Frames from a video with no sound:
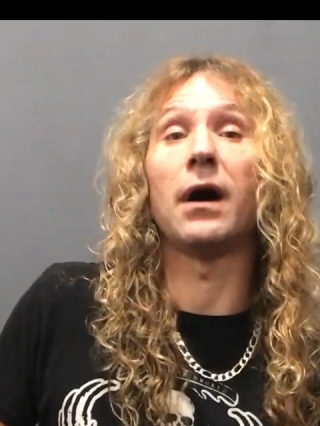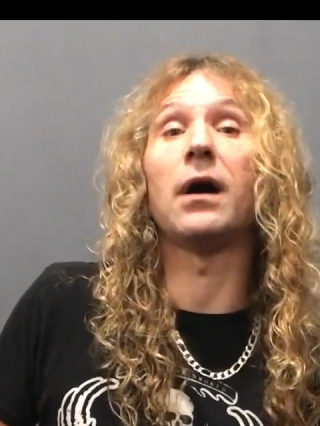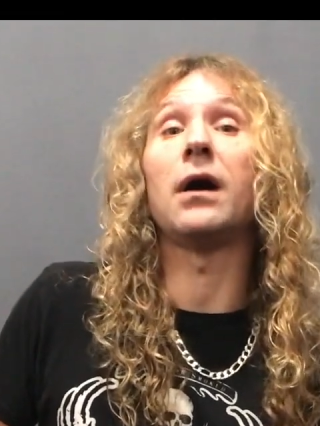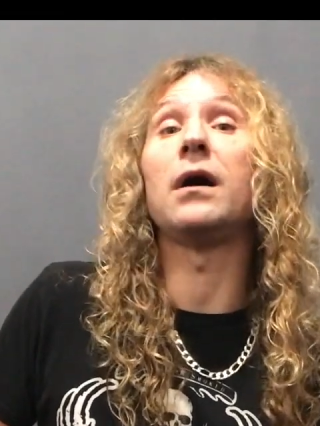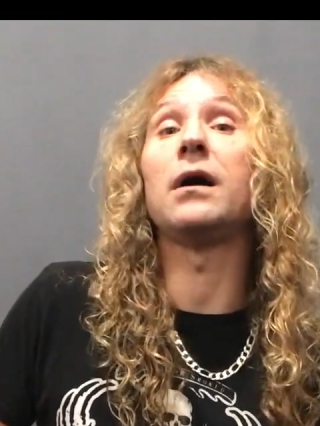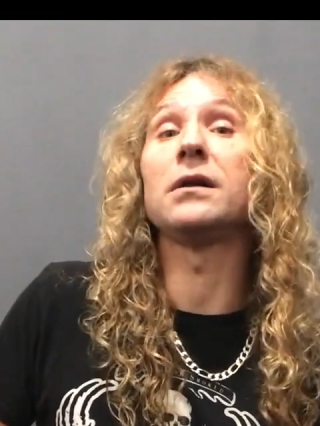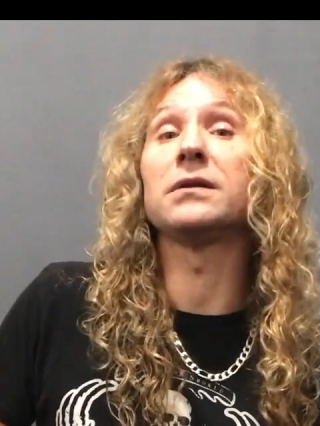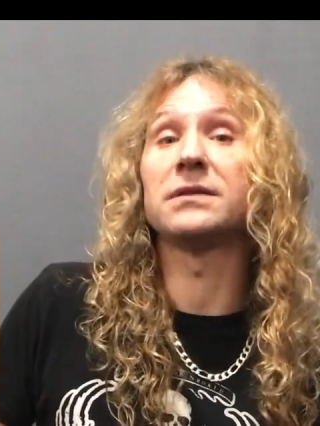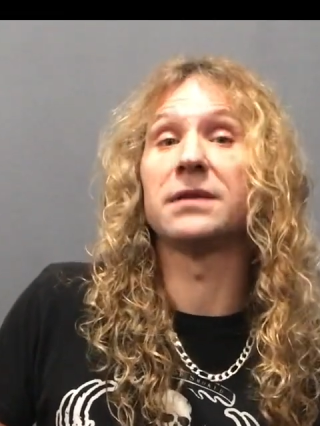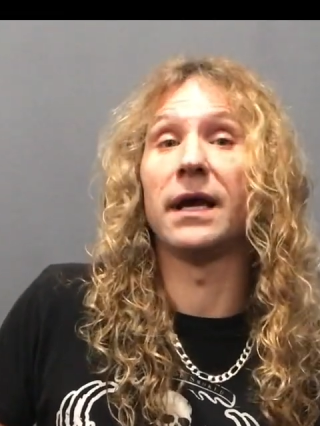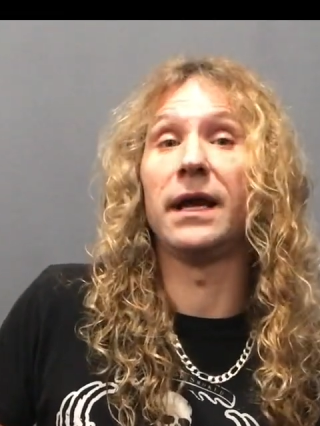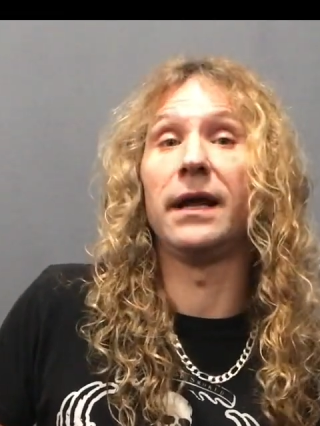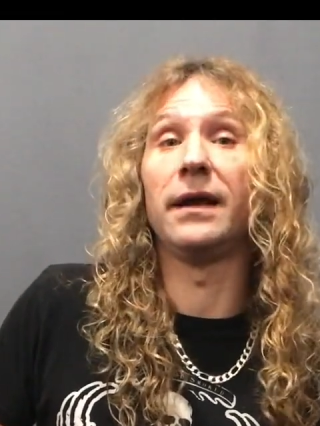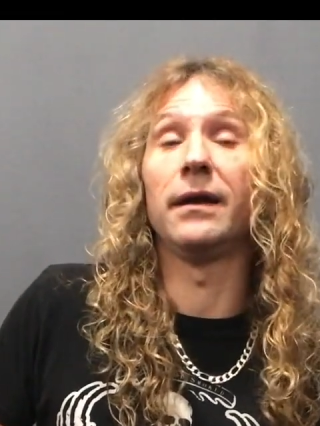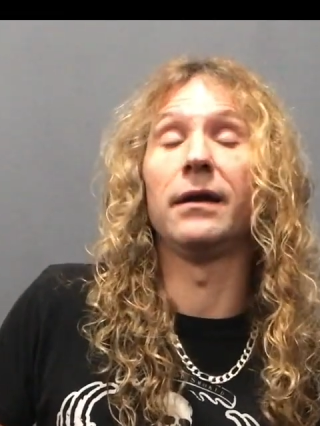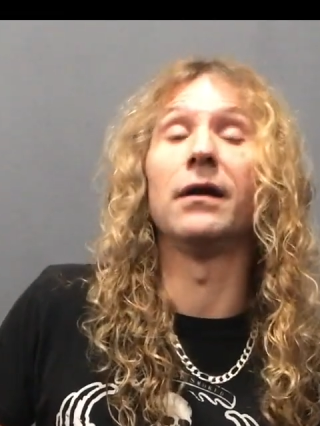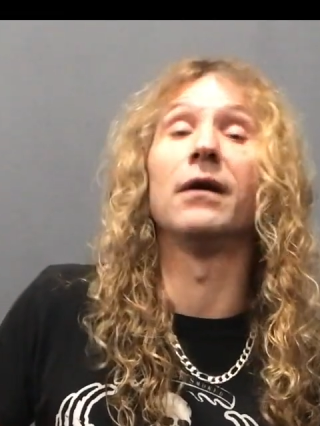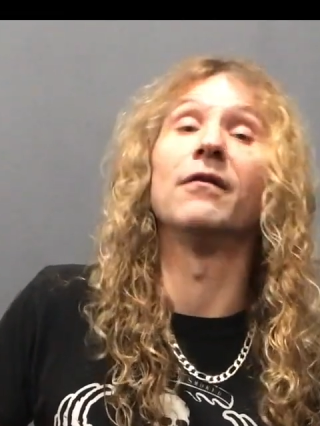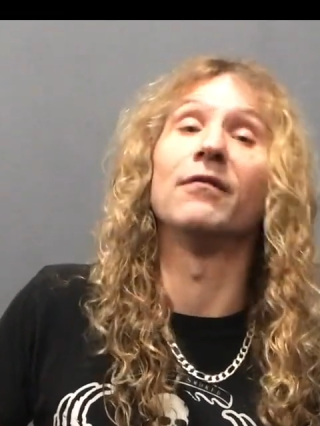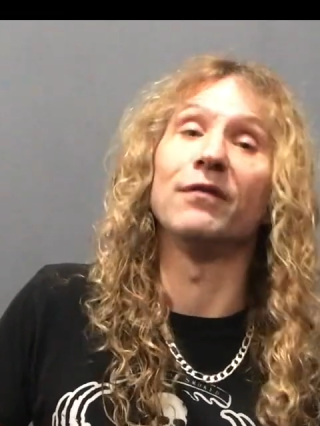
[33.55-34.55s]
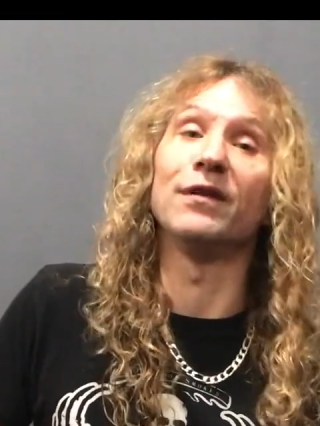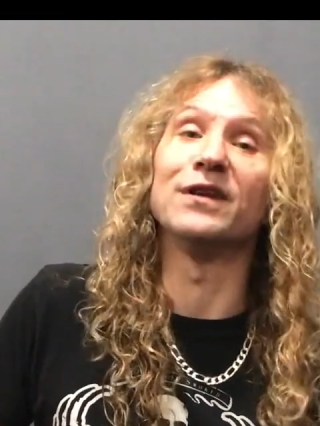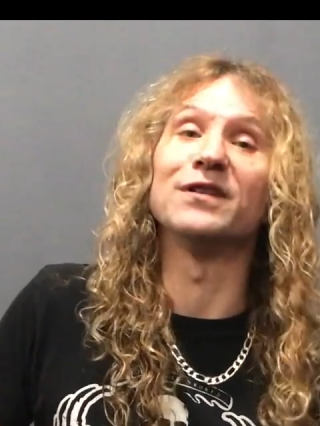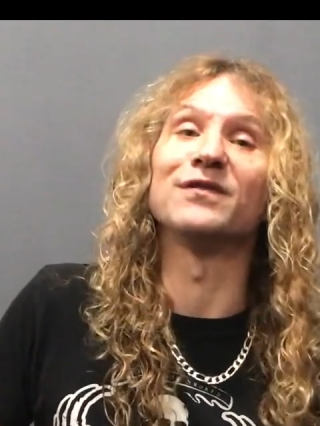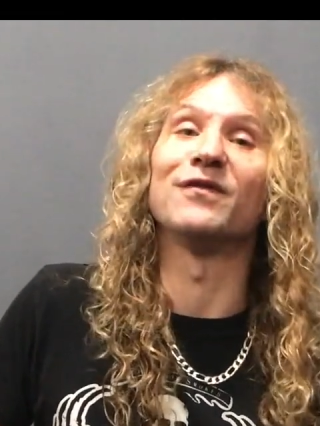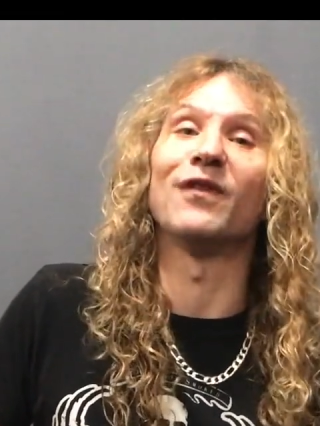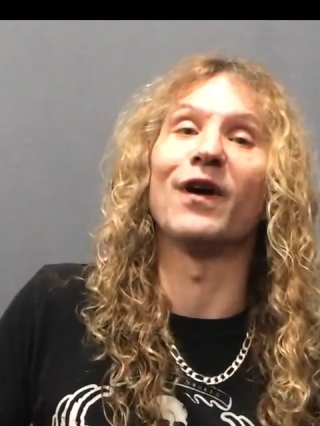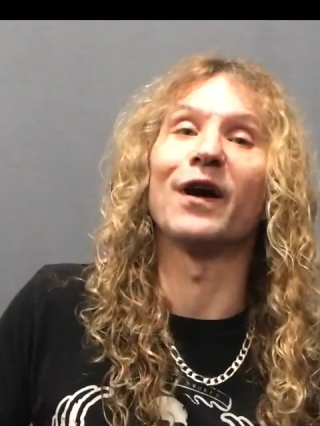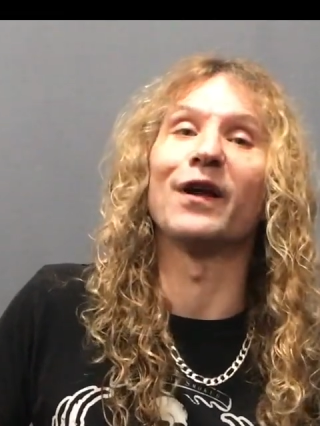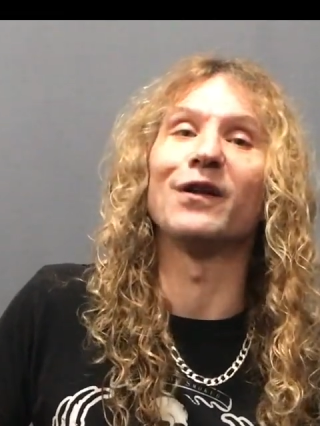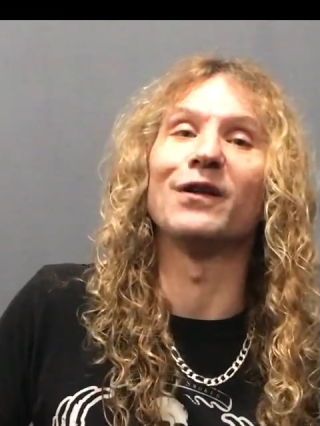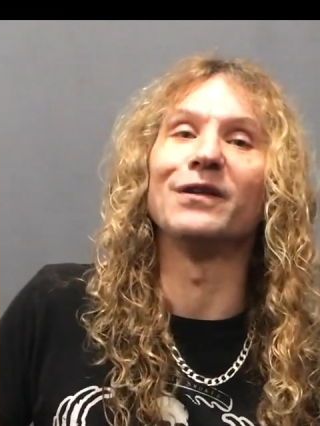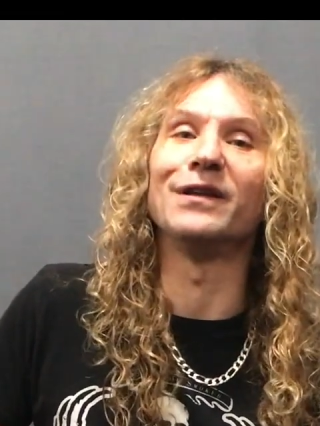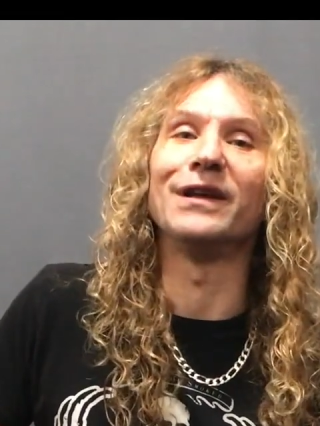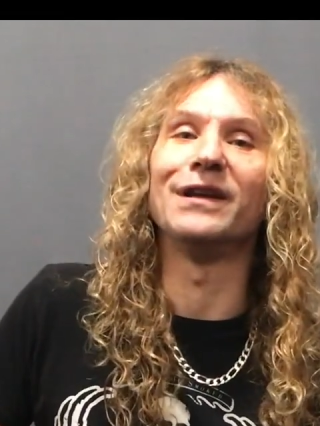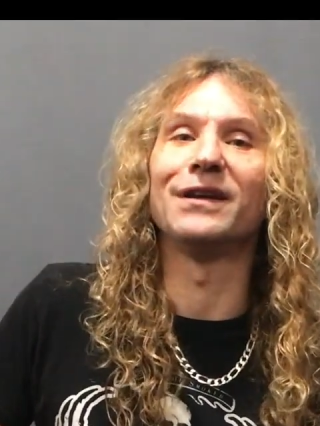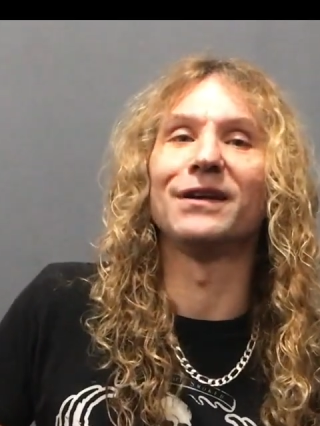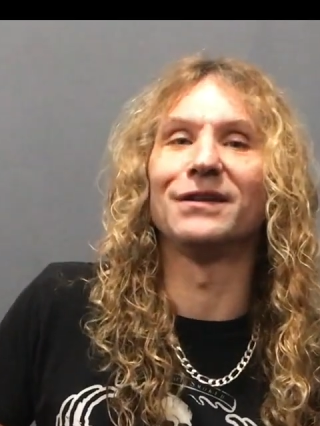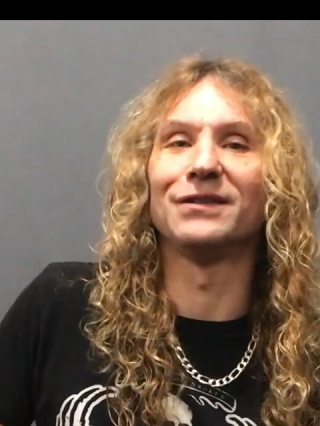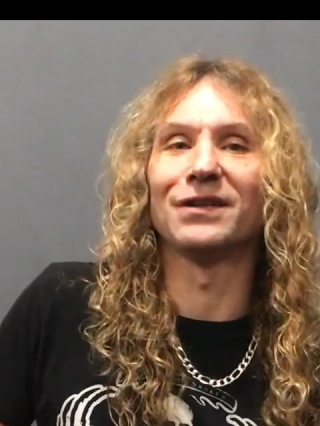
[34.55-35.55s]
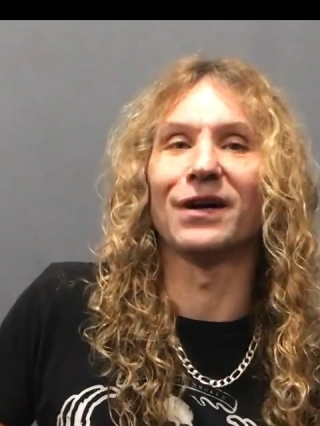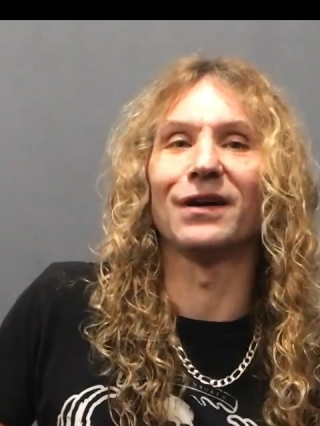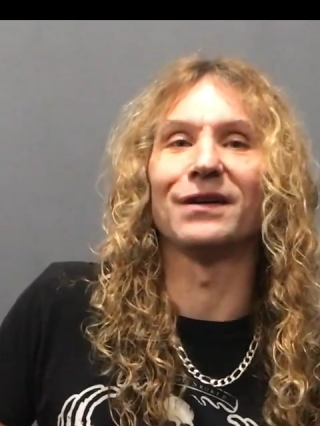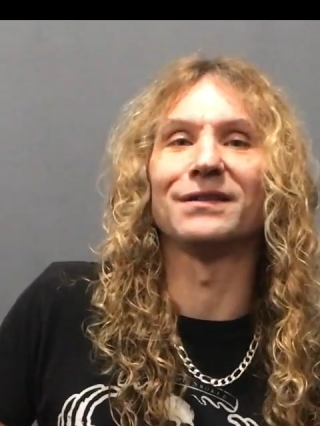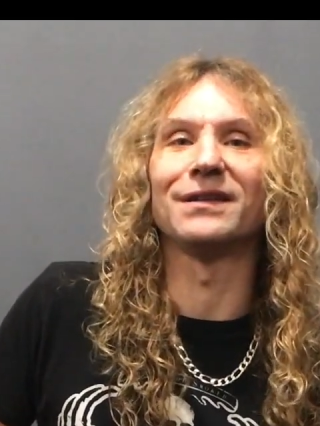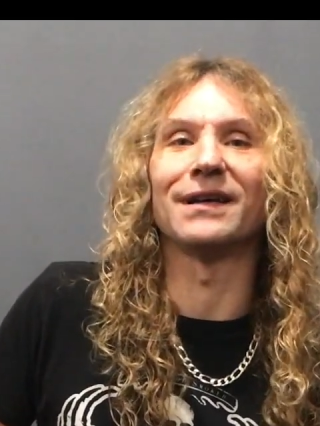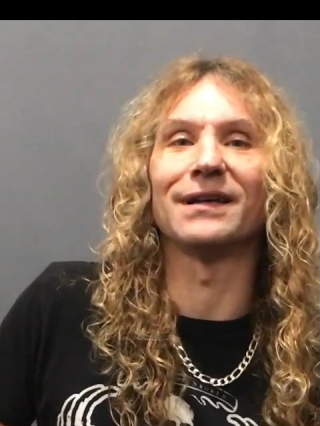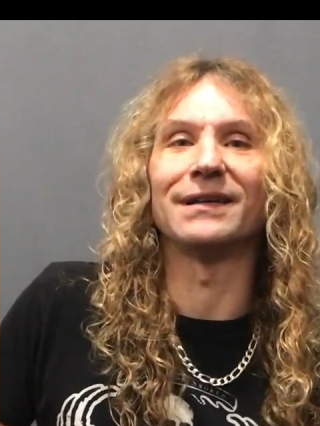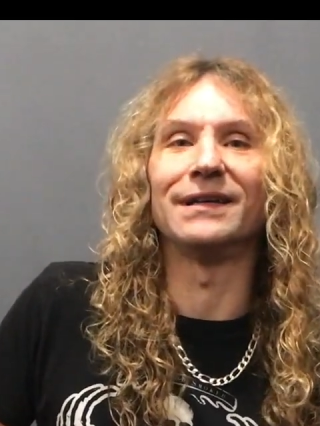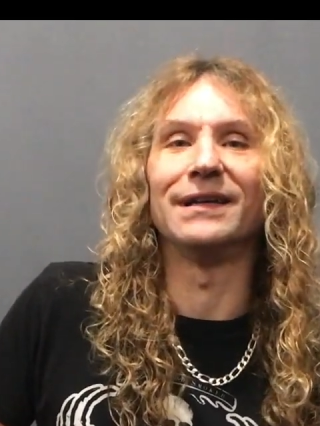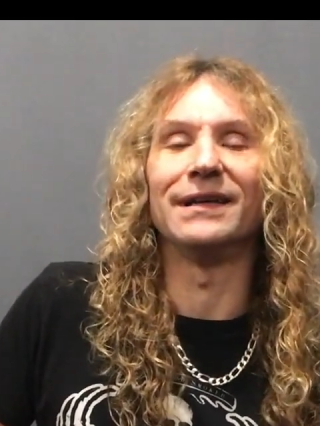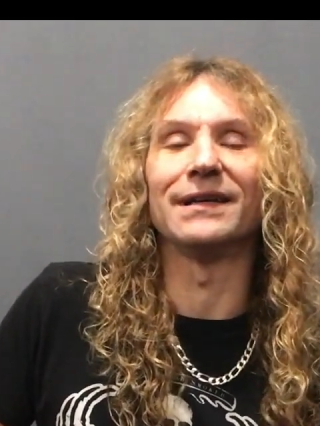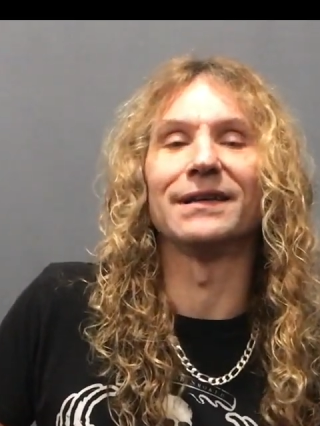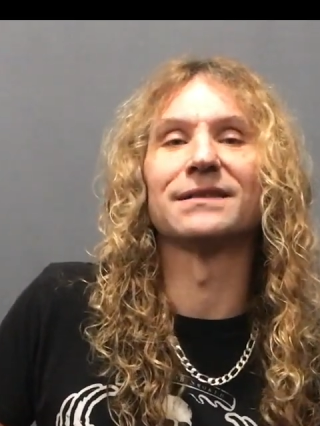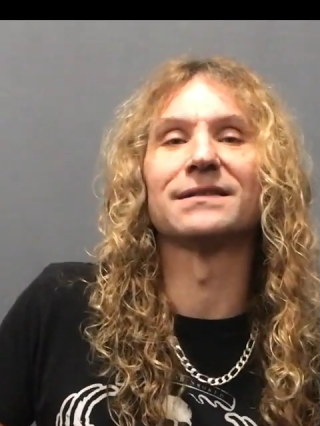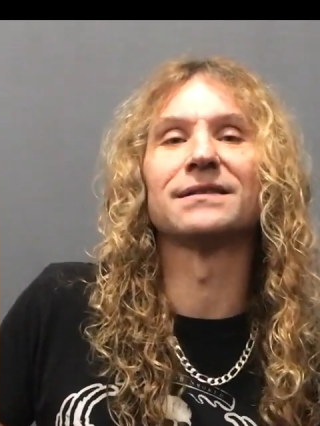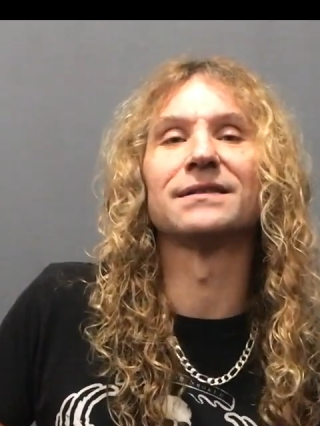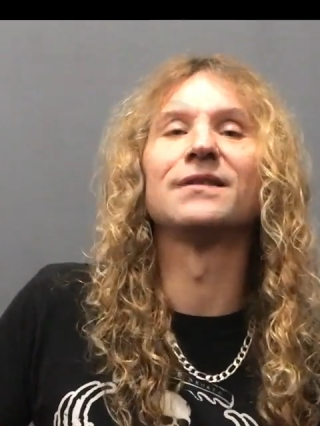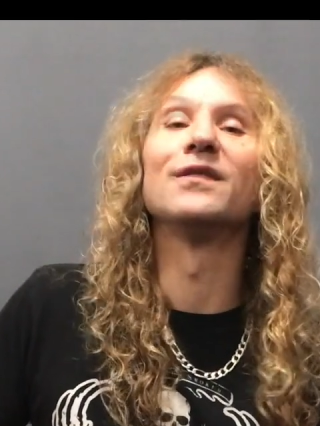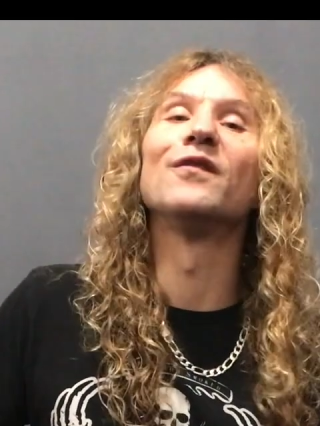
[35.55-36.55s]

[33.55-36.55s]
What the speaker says: all 10 of these vital lead guitar techniques.